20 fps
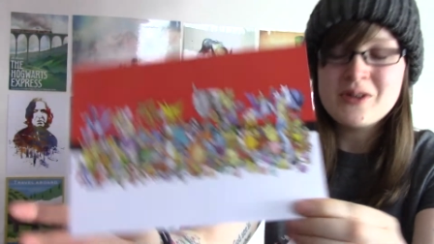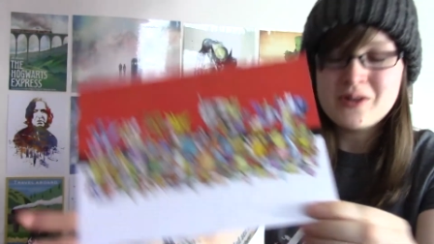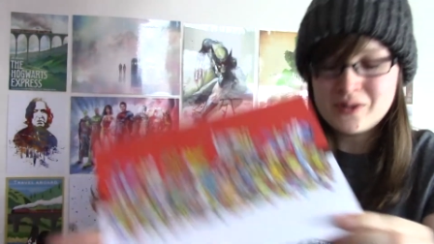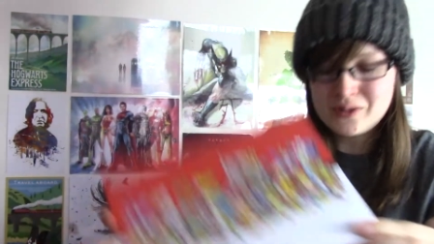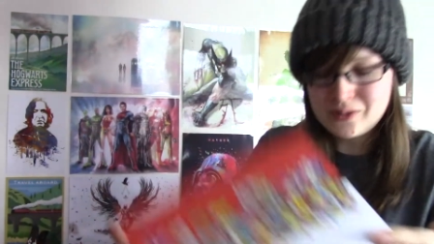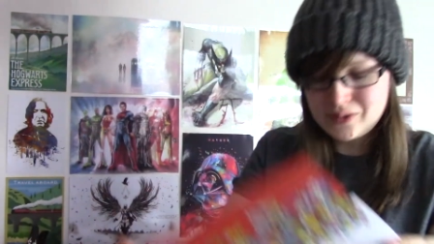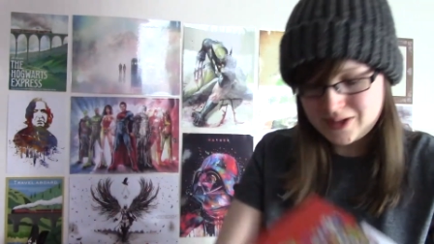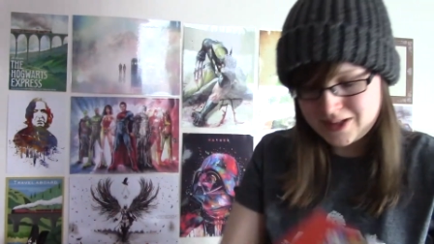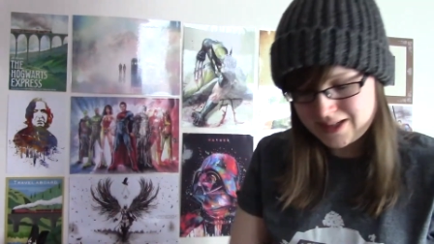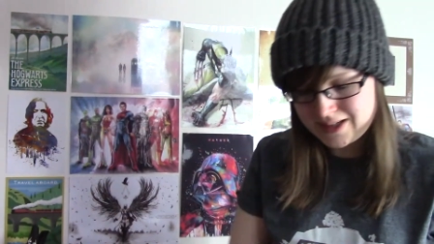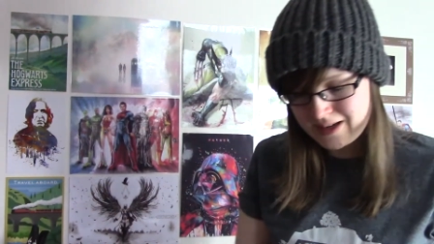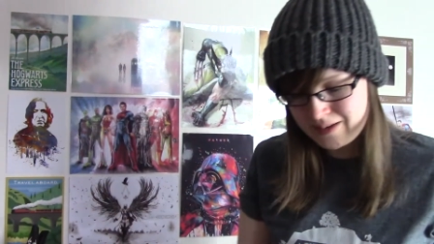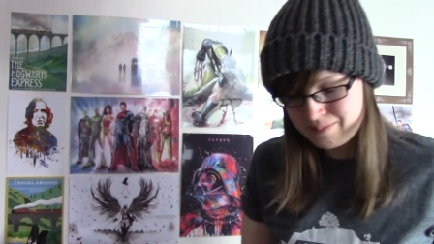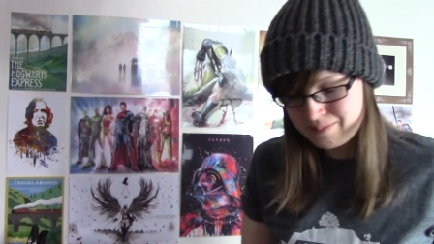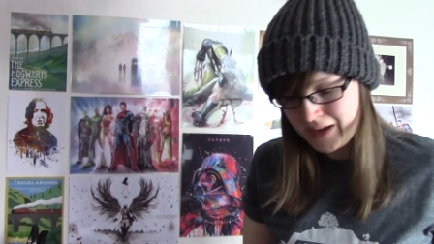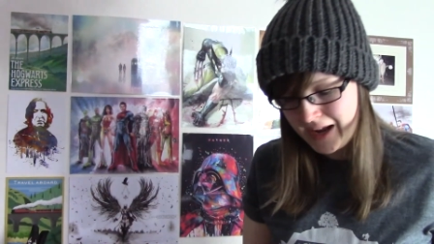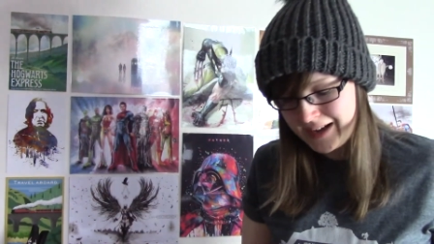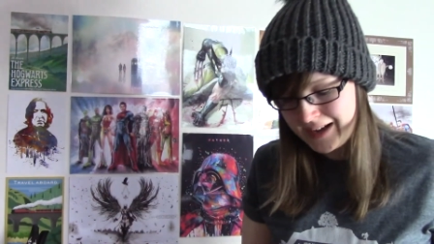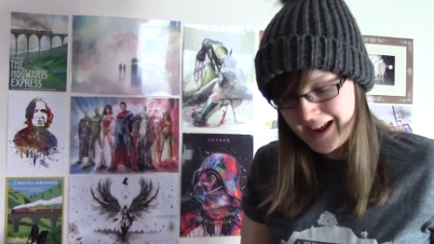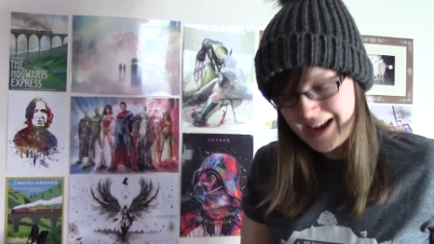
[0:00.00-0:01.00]
Awesome.
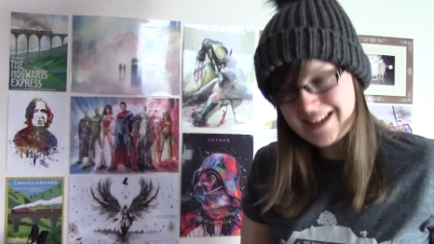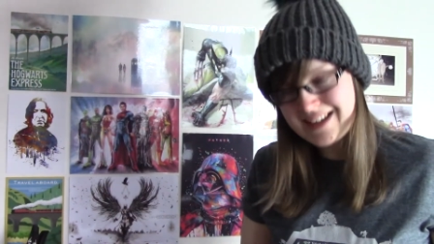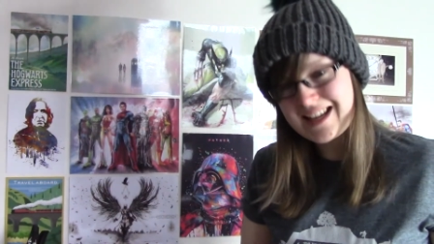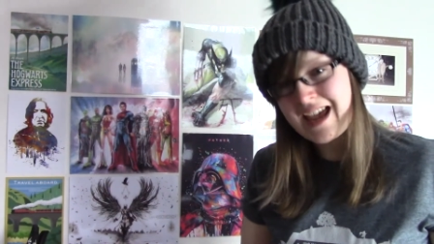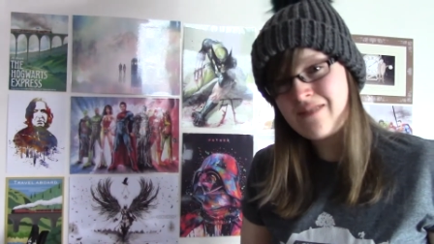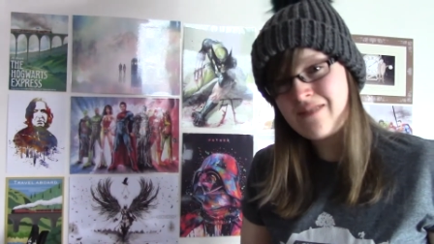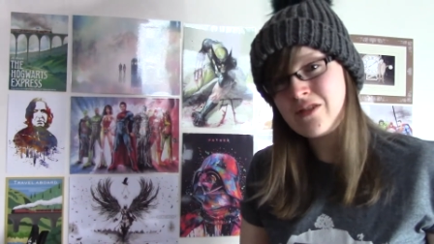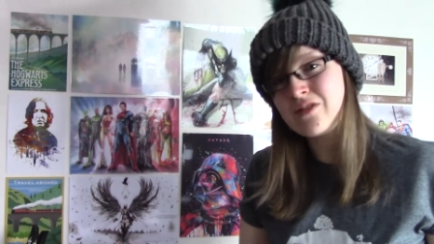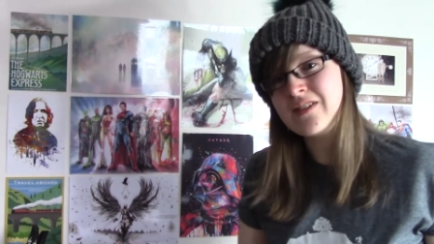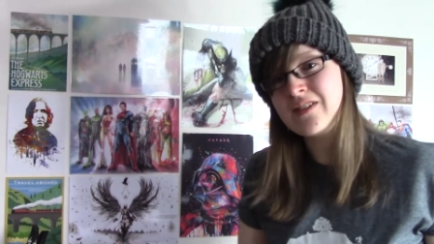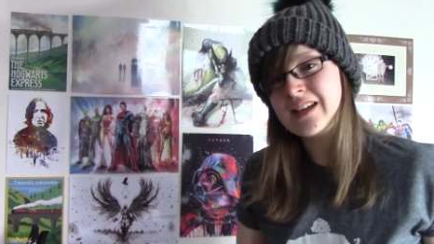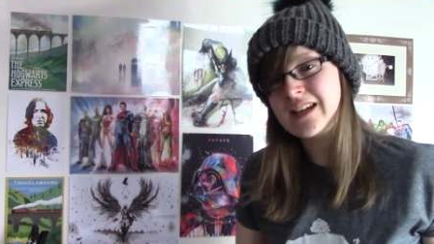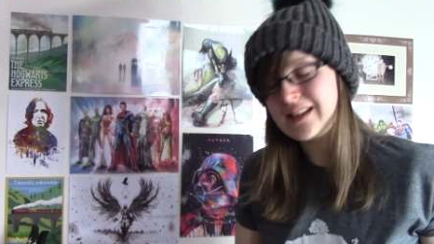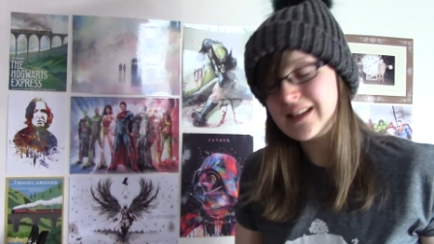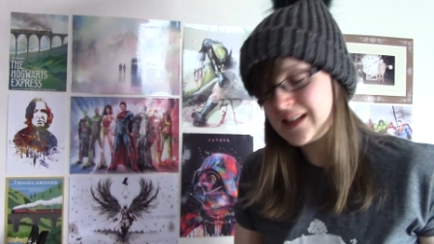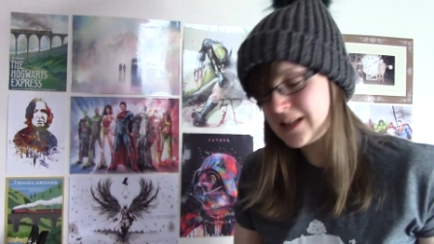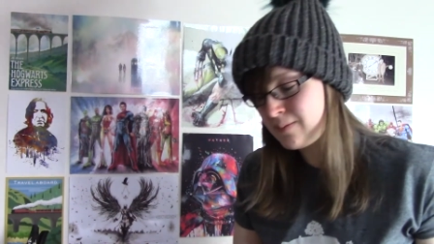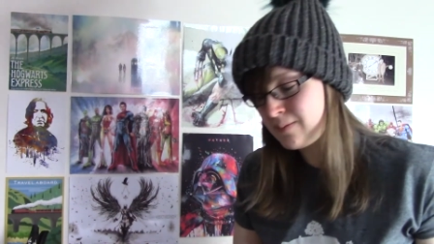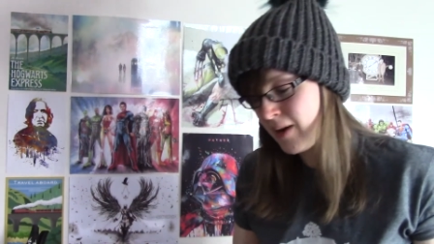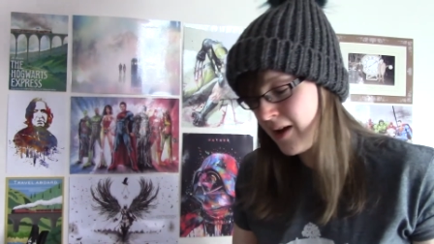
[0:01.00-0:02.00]
And that is everything in
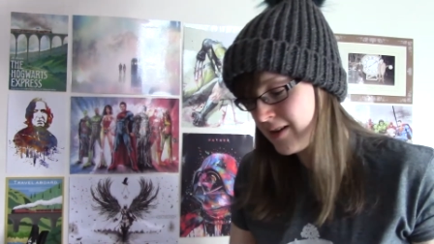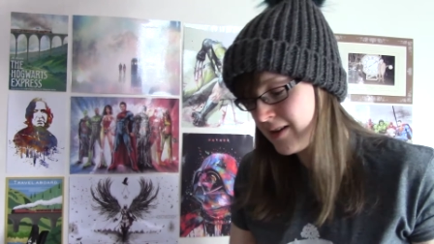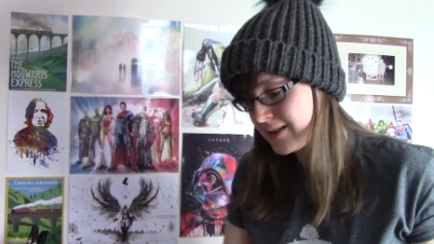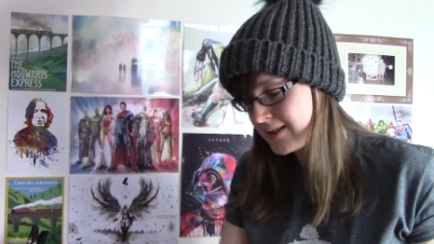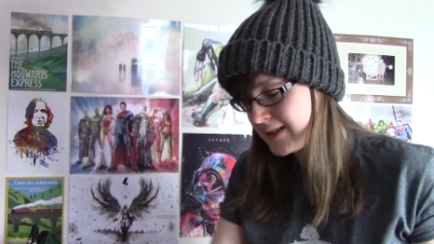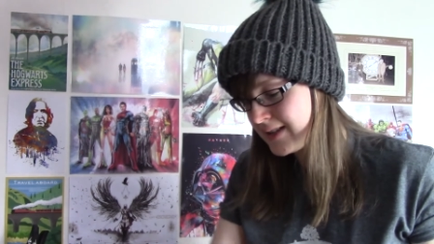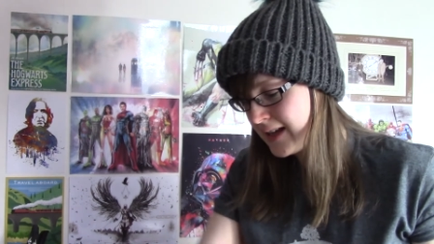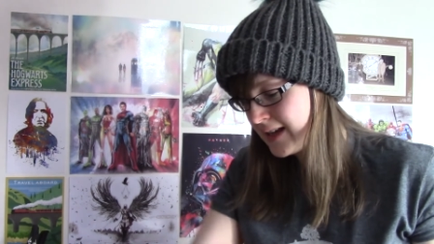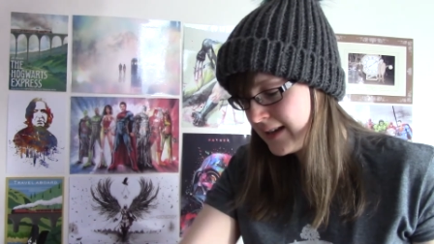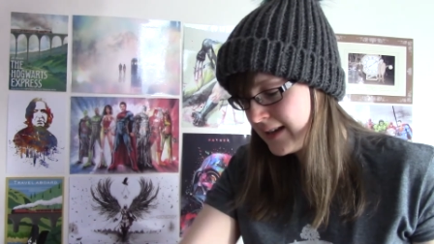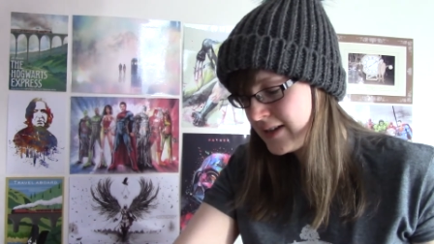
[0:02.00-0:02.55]
this box.